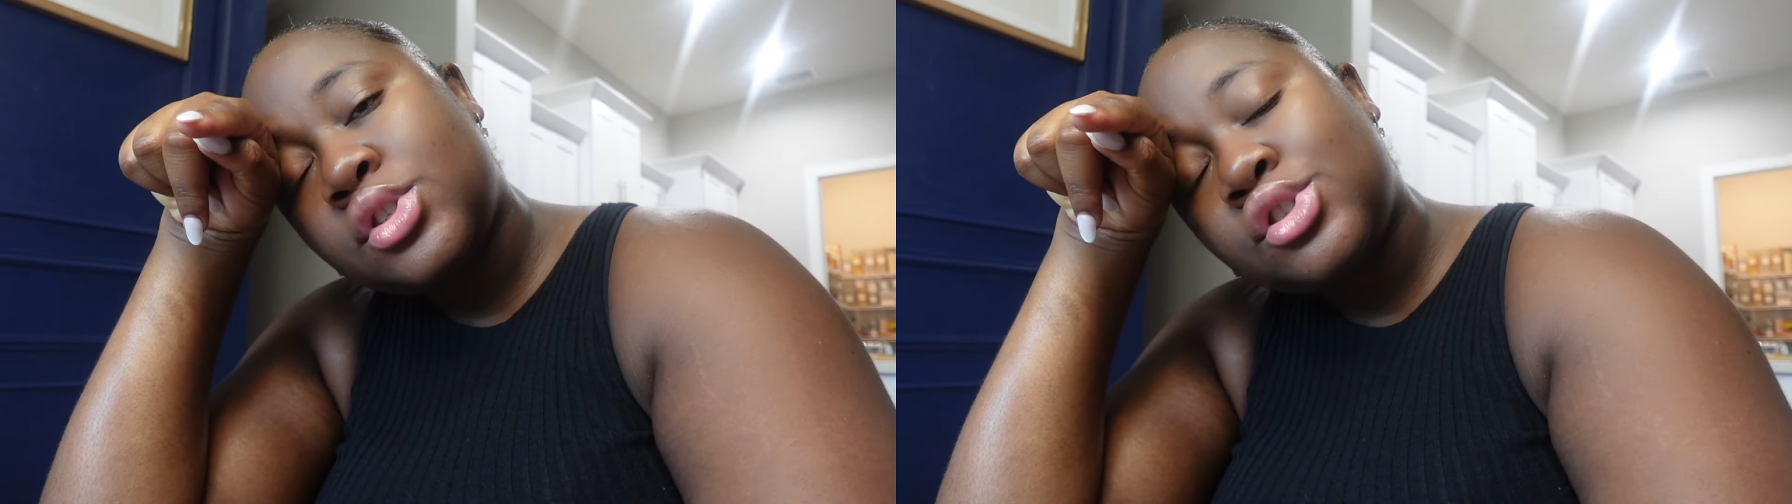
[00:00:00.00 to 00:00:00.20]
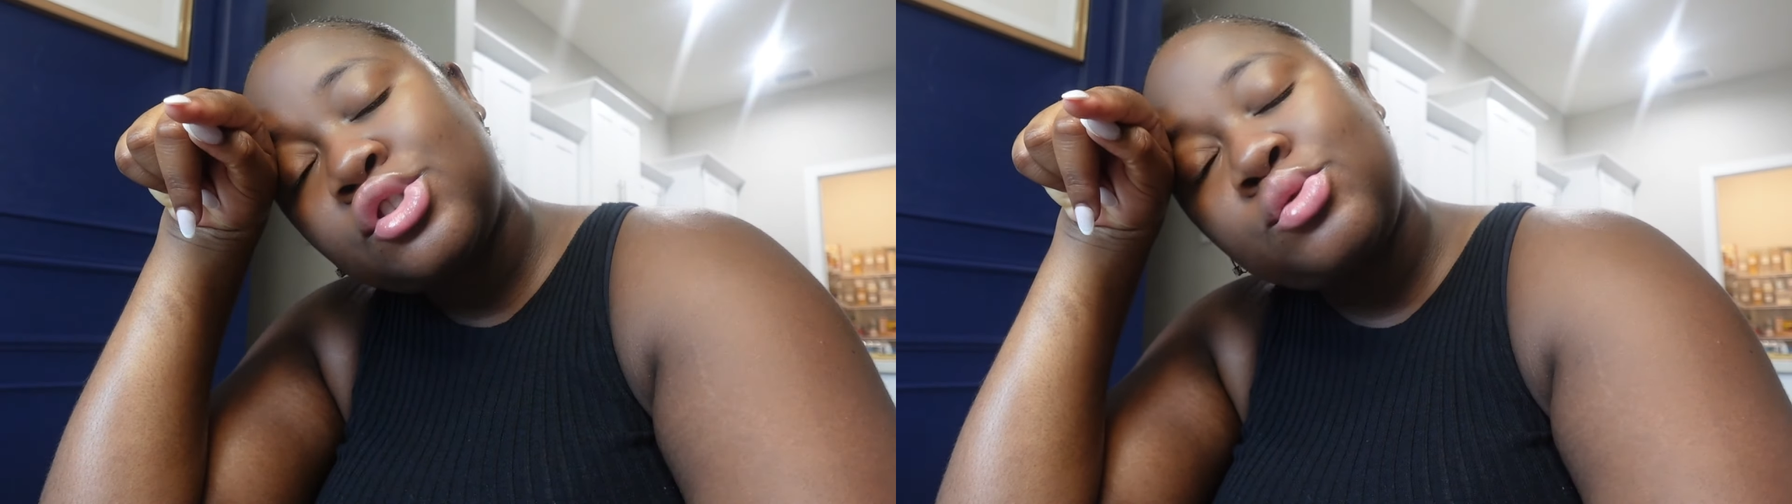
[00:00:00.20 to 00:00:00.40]

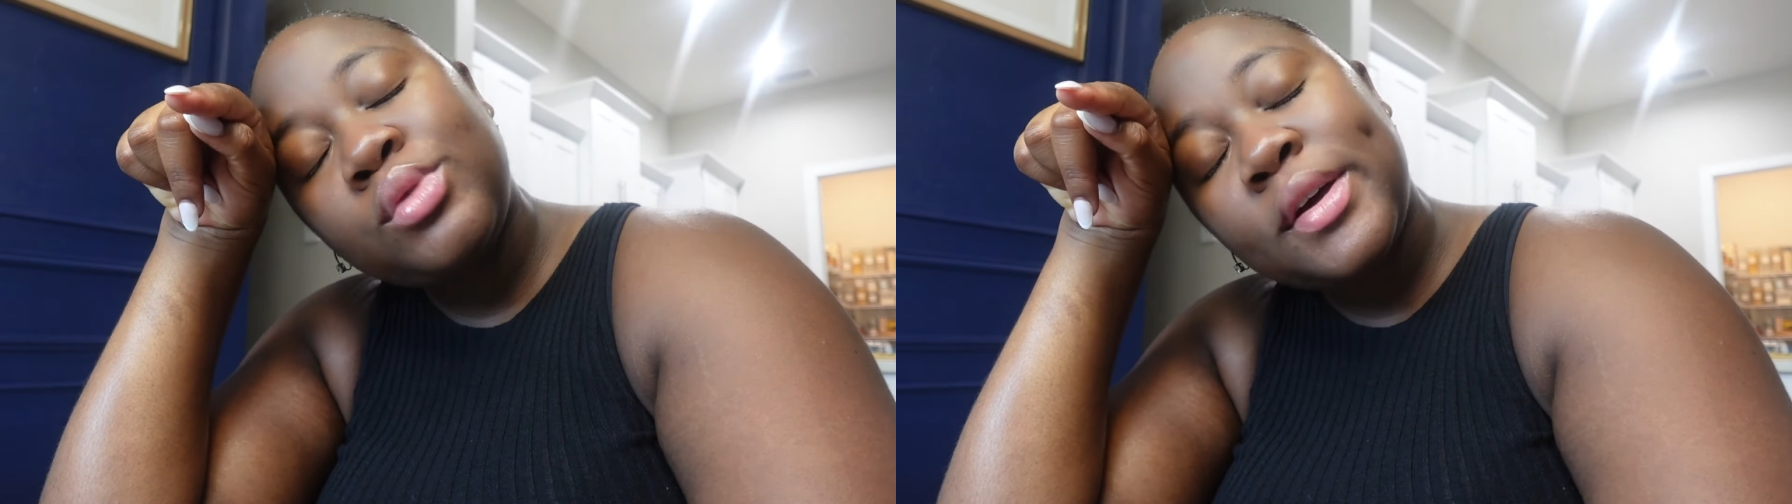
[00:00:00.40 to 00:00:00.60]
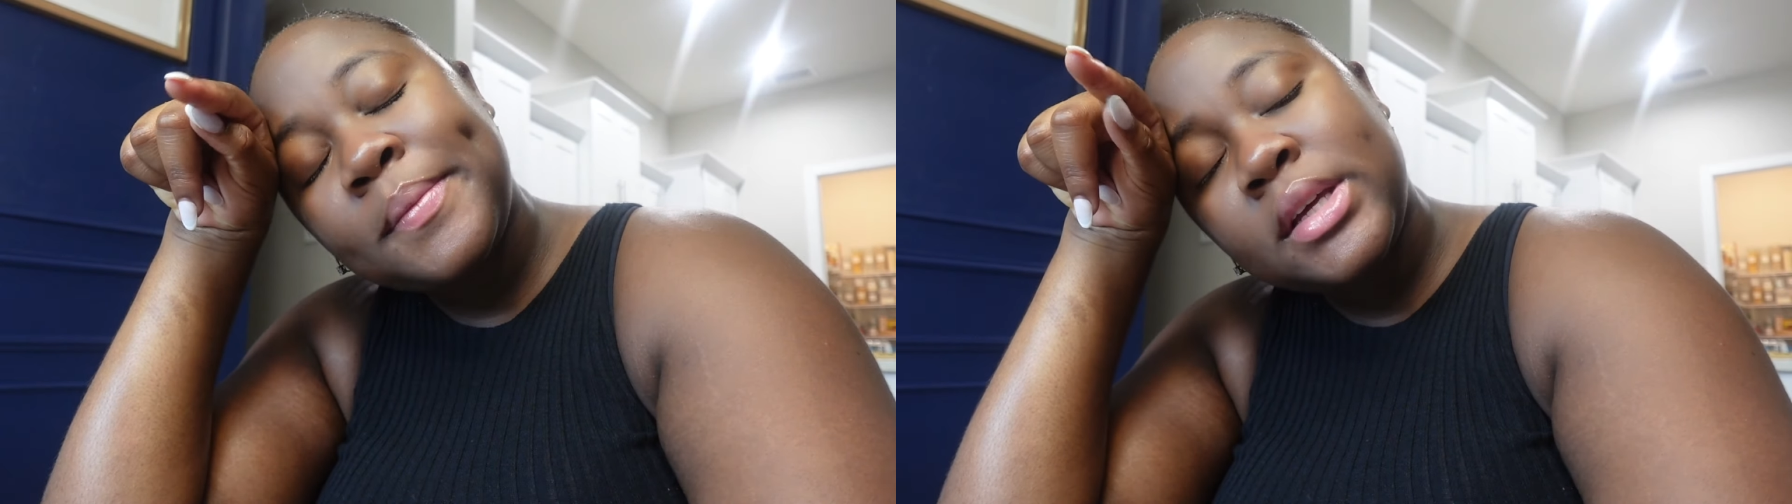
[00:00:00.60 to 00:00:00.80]
soup
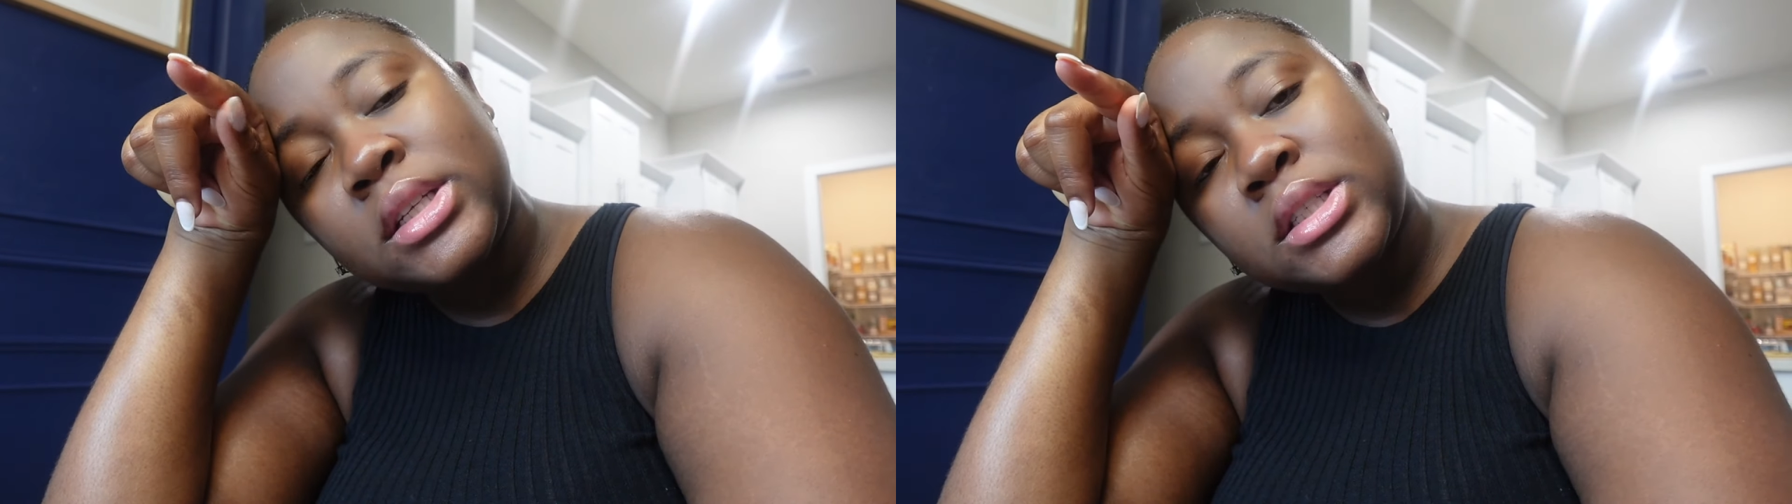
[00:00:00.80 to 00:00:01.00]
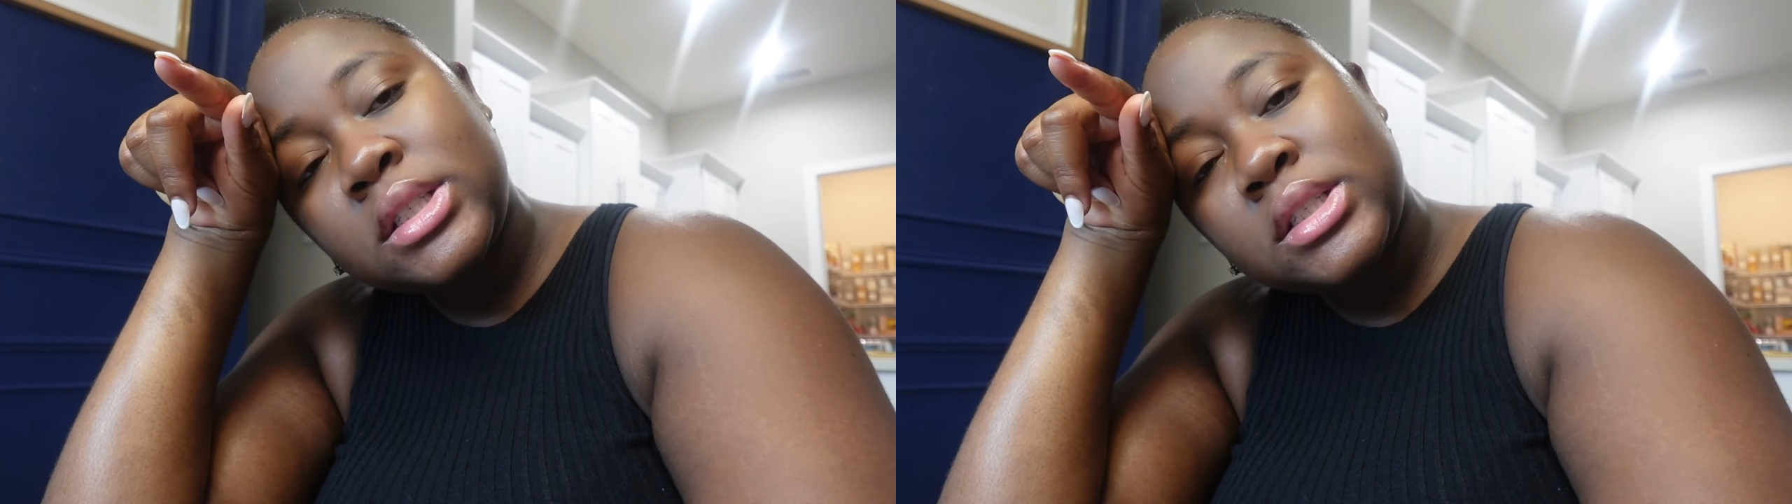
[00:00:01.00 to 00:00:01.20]
come
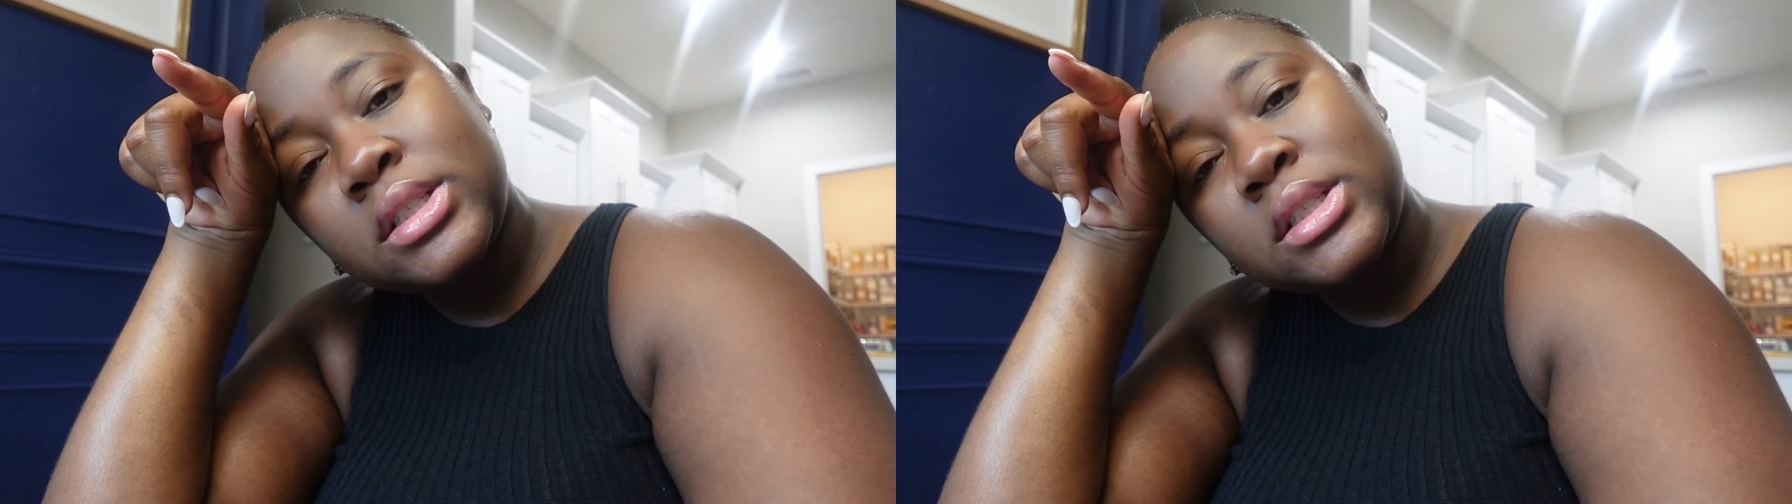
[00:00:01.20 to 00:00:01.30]
in.